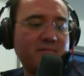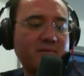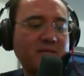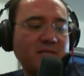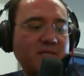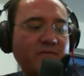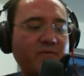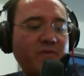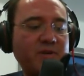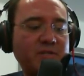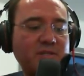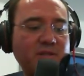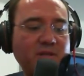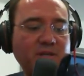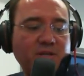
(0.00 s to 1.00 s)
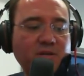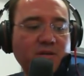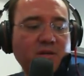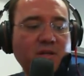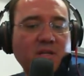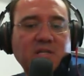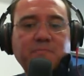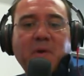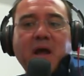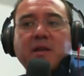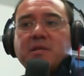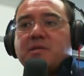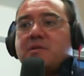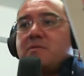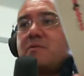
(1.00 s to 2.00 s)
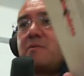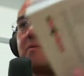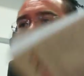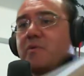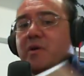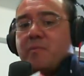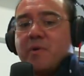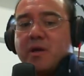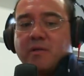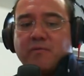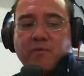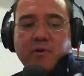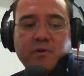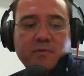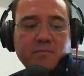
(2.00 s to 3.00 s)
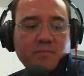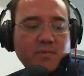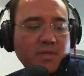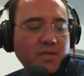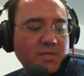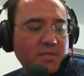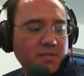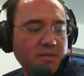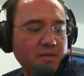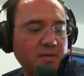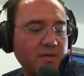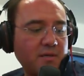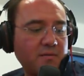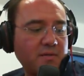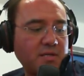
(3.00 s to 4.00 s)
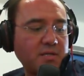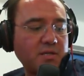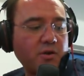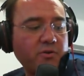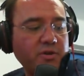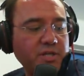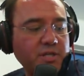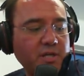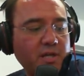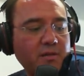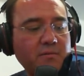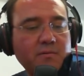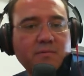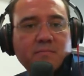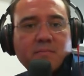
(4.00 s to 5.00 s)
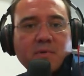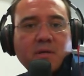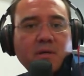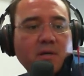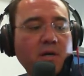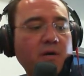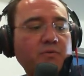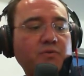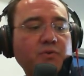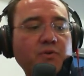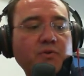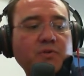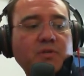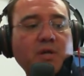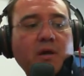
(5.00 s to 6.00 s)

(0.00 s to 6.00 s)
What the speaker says: is the first edition in Spanish we made for this. This is the original, how to use a